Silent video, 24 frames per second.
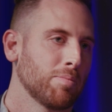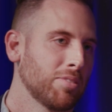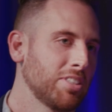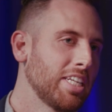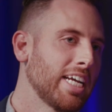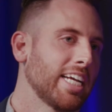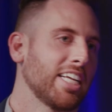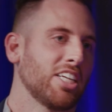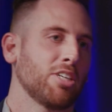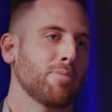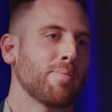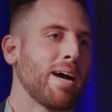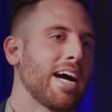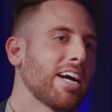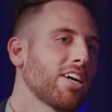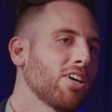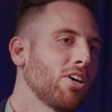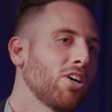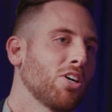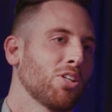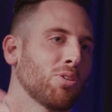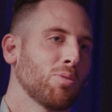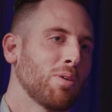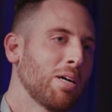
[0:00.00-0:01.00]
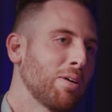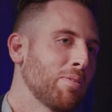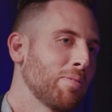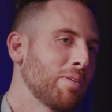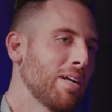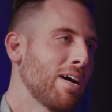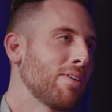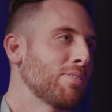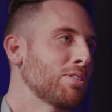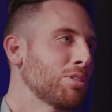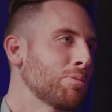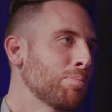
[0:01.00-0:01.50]
taking you back all the way when
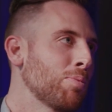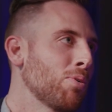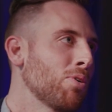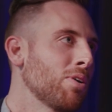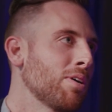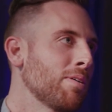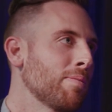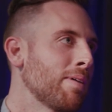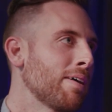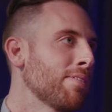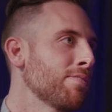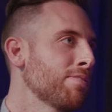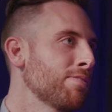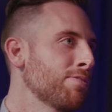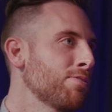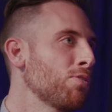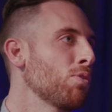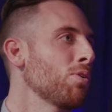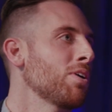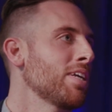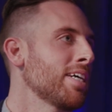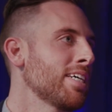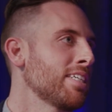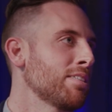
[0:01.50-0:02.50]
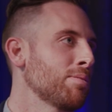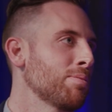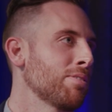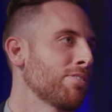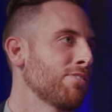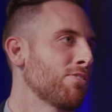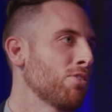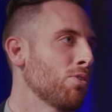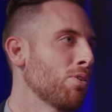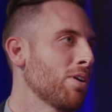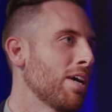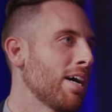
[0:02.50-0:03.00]
I was born, about 4 days
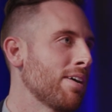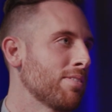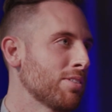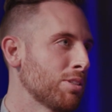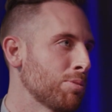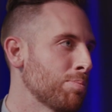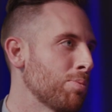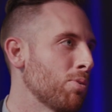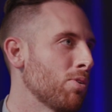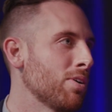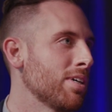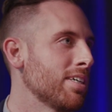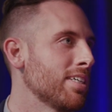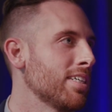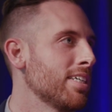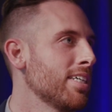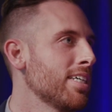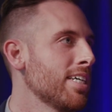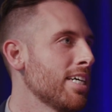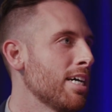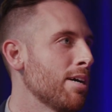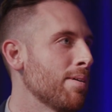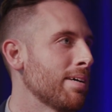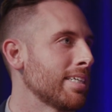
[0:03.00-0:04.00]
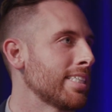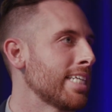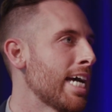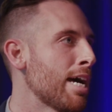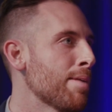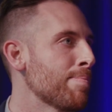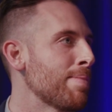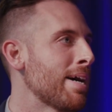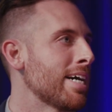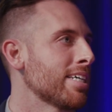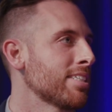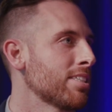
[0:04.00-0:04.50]
before I was born, my
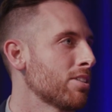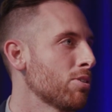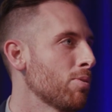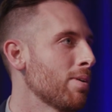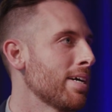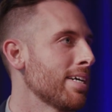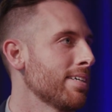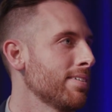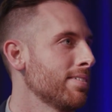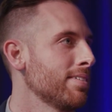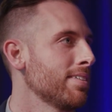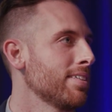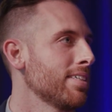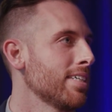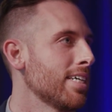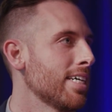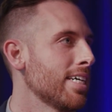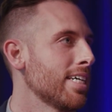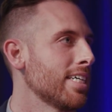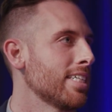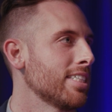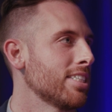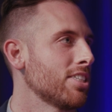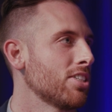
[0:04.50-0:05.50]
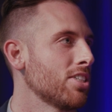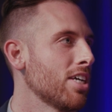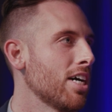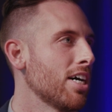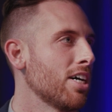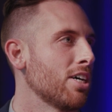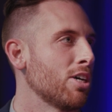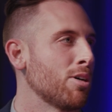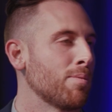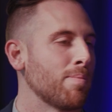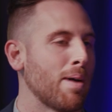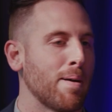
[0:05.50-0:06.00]
dad passed away. And
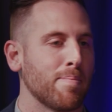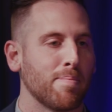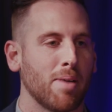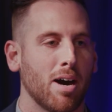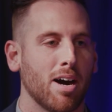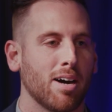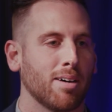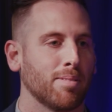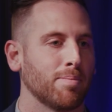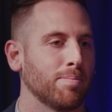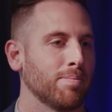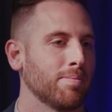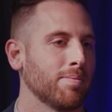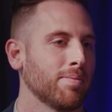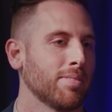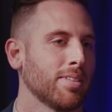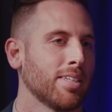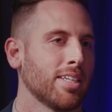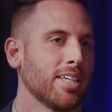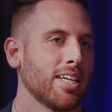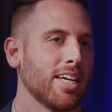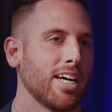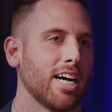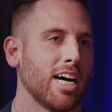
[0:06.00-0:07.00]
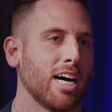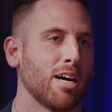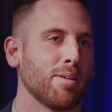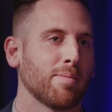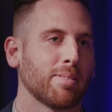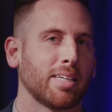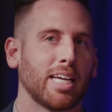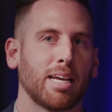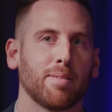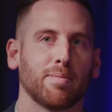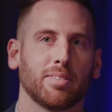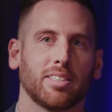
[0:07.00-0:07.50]
so my mom
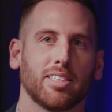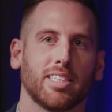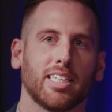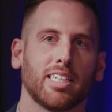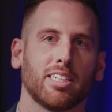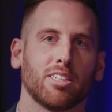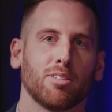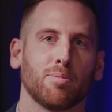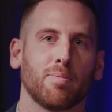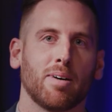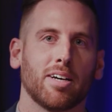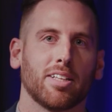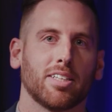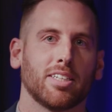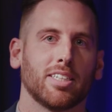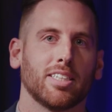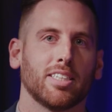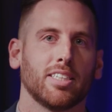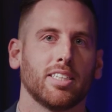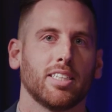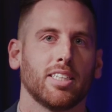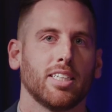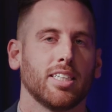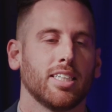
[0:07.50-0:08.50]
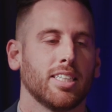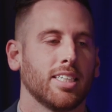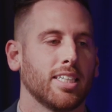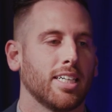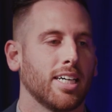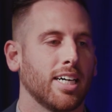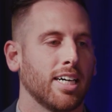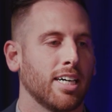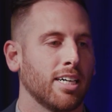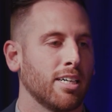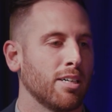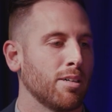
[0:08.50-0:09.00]
became a single mother
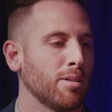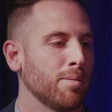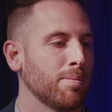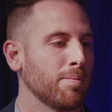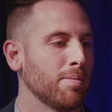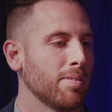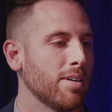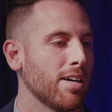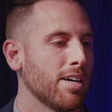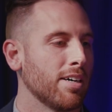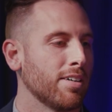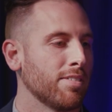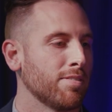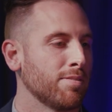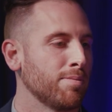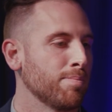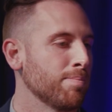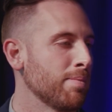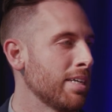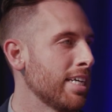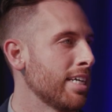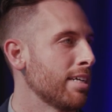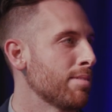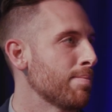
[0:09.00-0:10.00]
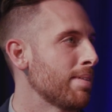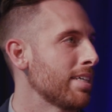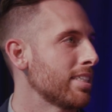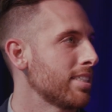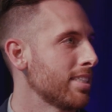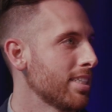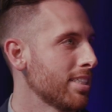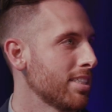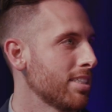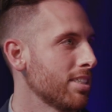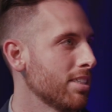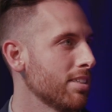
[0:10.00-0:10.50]
of me and my
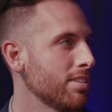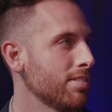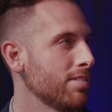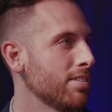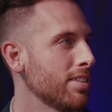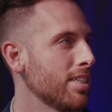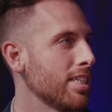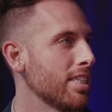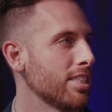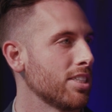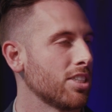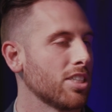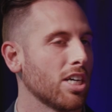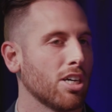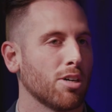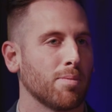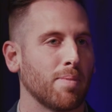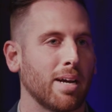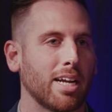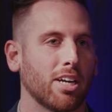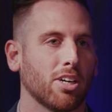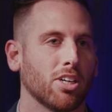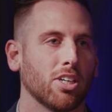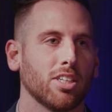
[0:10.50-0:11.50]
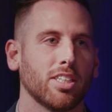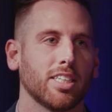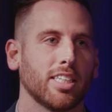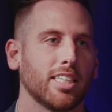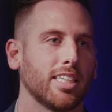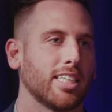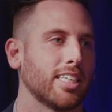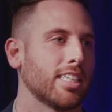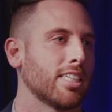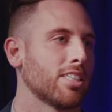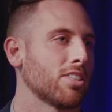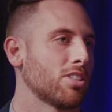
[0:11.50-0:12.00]
sister. And so my early
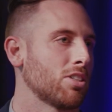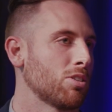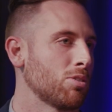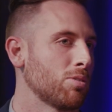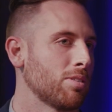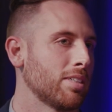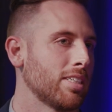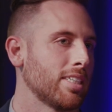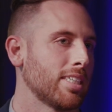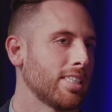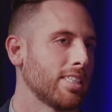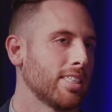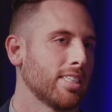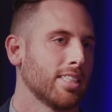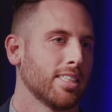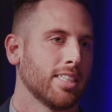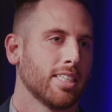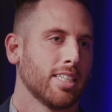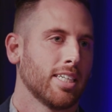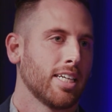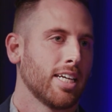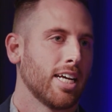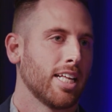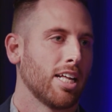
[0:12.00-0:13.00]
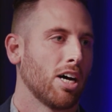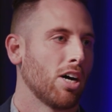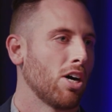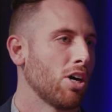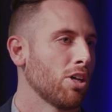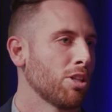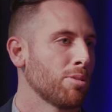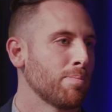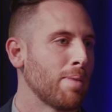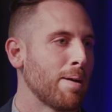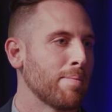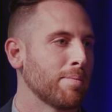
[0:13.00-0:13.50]
years is really,
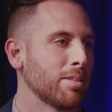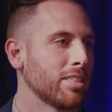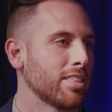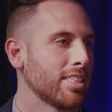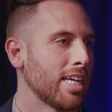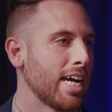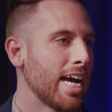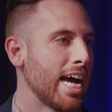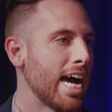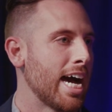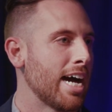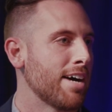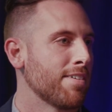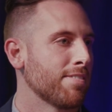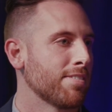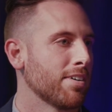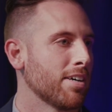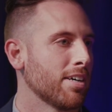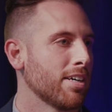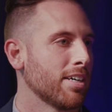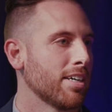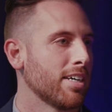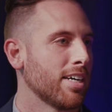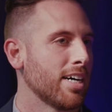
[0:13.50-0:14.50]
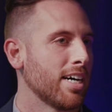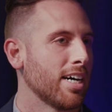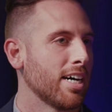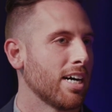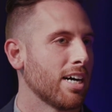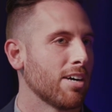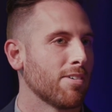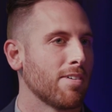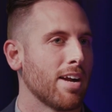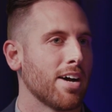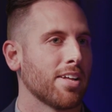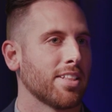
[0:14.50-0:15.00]
all the memories I have are
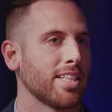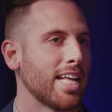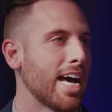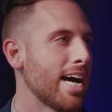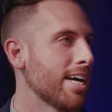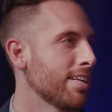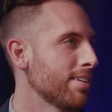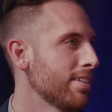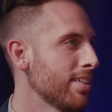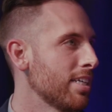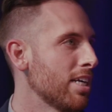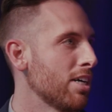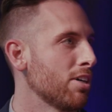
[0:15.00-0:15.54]
around that,